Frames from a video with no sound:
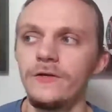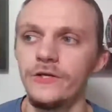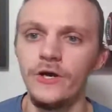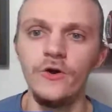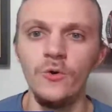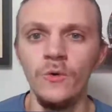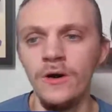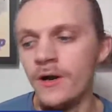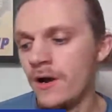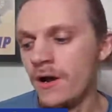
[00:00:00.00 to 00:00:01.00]
No
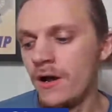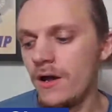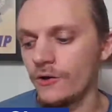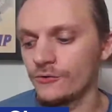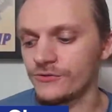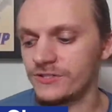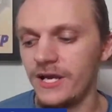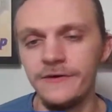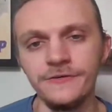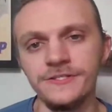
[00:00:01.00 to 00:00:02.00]

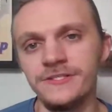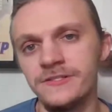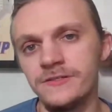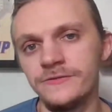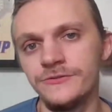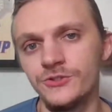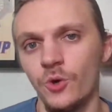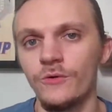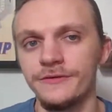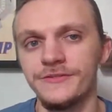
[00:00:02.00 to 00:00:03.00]
O'Cyrus oh,
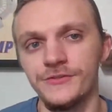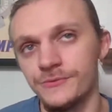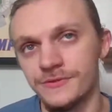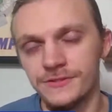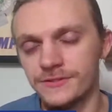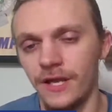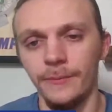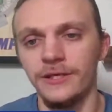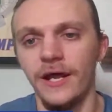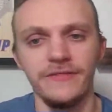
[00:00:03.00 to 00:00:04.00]
Torrence, who's, I
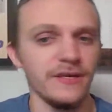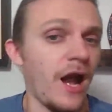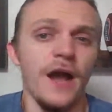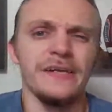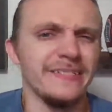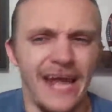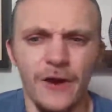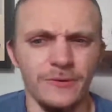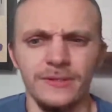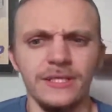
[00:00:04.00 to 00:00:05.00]
mean, I think
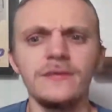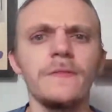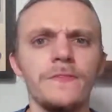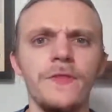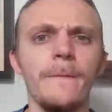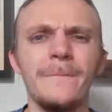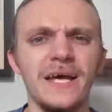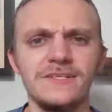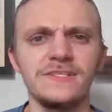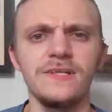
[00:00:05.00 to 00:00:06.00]
undoubtedly the
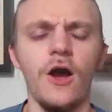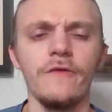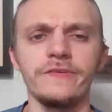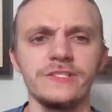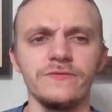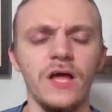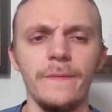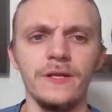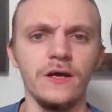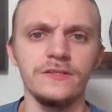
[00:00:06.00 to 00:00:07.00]
best offensive
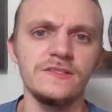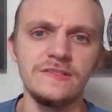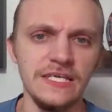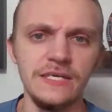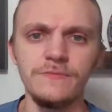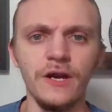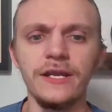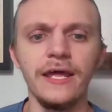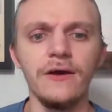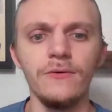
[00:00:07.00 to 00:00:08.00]
lineman on this team
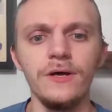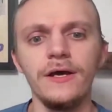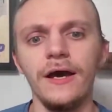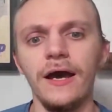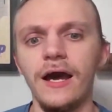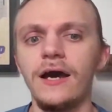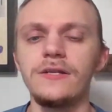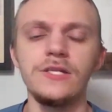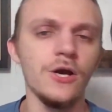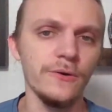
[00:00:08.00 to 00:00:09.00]
right now.
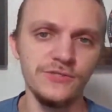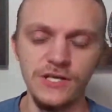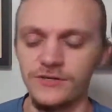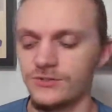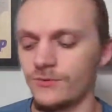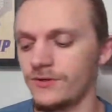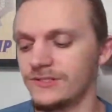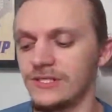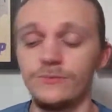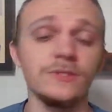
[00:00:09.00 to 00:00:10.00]
Uh, no O'Cyrus oh,
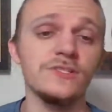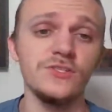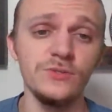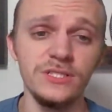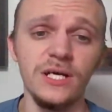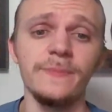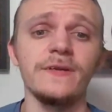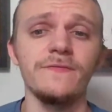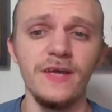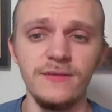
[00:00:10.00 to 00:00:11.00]
Torrence. He was suited up
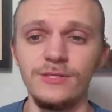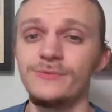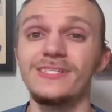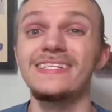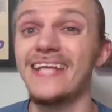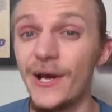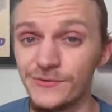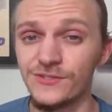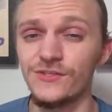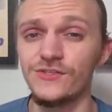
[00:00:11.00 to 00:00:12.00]
and available. He was
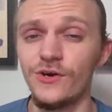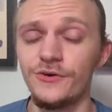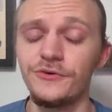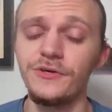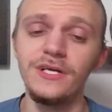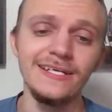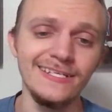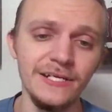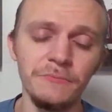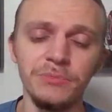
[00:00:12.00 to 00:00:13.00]
announced as a starter,
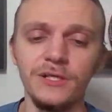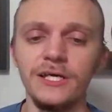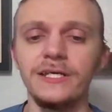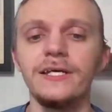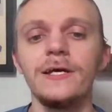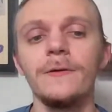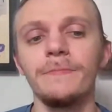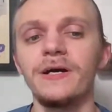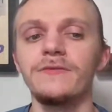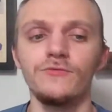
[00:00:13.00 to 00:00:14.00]
didn't play.
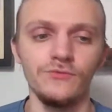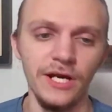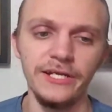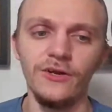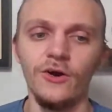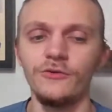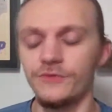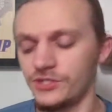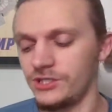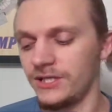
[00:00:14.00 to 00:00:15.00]
But right guard
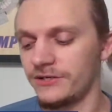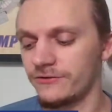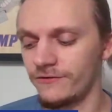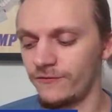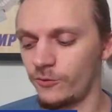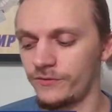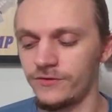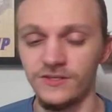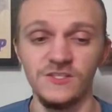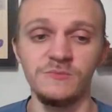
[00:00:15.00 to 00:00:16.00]
Richie Leonard IV
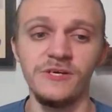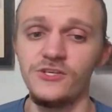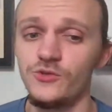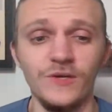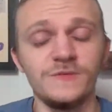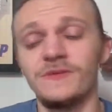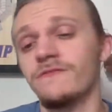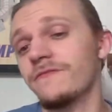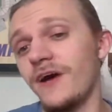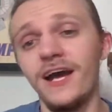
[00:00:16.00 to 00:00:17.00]
took his place, who has been
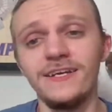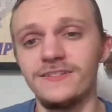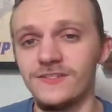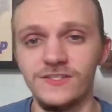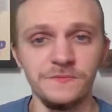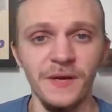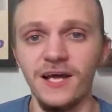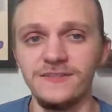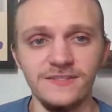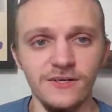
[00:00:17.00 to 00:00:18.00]
fine in
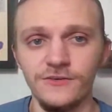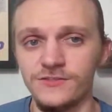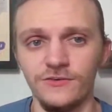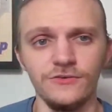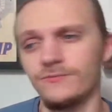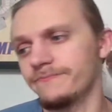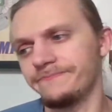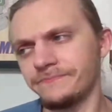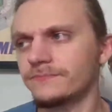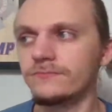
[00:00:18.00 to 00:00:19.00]
spot starts or
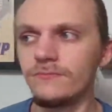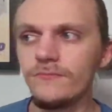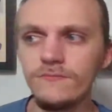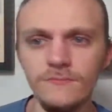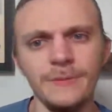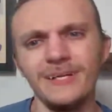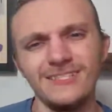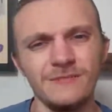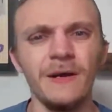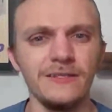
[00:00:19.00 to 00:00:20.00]
maybe
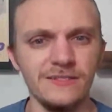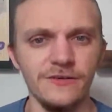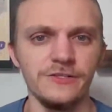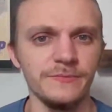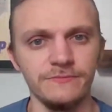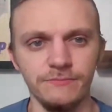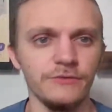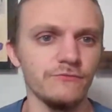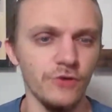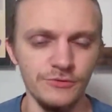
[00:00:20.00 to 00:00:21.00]
not spot starts, but
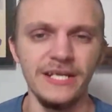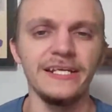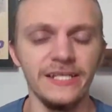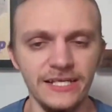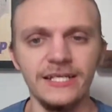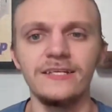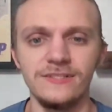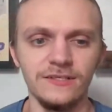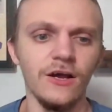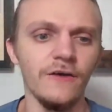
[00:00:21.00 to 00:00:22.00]
but rotating in
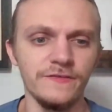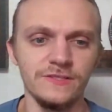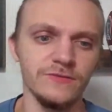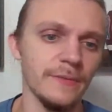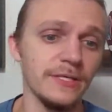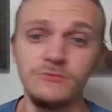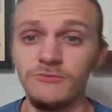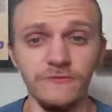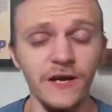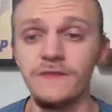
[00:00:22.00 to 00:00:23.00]
as an offensive lineman. He's
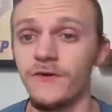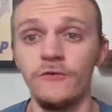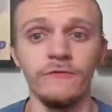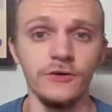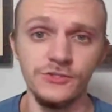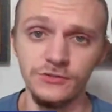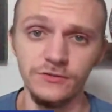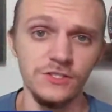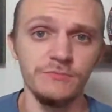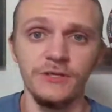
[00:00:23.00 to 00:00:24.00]
been fine, very
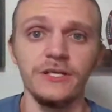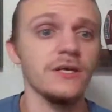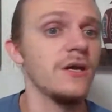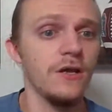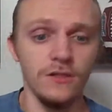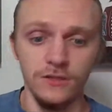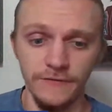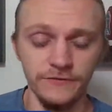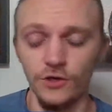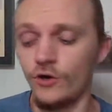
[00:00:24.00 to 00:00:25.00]
versatile. He's played
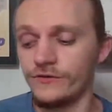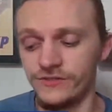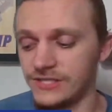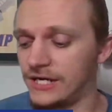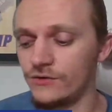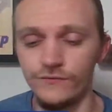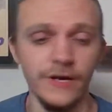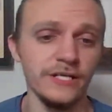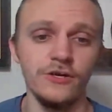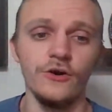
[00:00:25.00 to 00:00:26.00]
left guard, center,
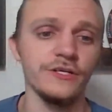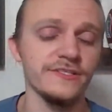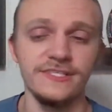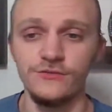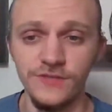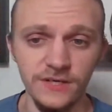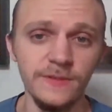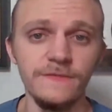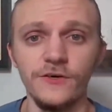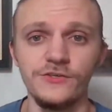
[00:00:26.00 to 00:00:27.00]
right guard. He's an
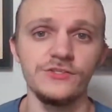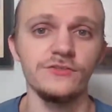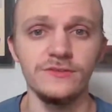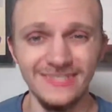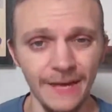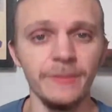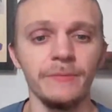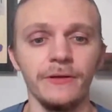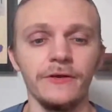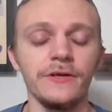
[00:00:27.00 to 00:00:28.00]
incredibly versatile depth
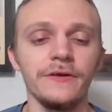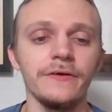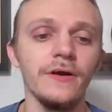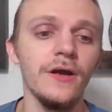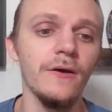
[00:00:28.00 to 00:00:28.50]
player here.